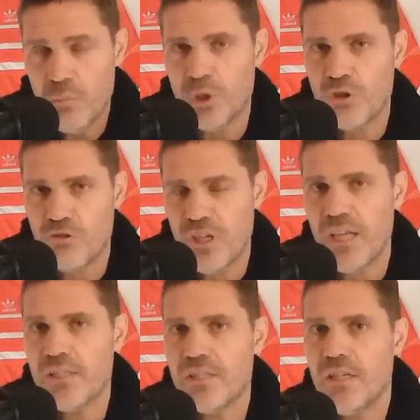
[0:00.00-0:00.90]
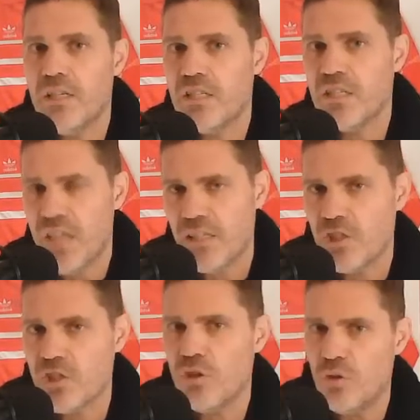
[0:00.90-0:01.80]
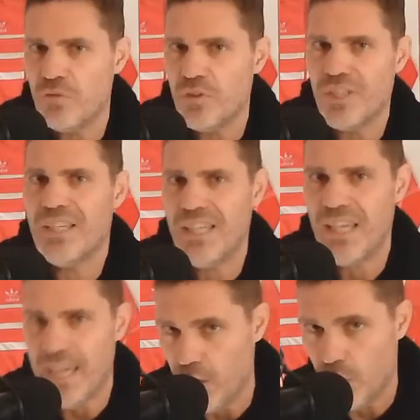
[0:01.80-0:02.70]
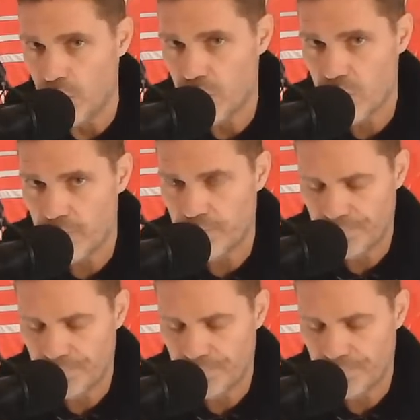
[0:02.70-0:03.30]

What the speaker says: but create a sense of chaos.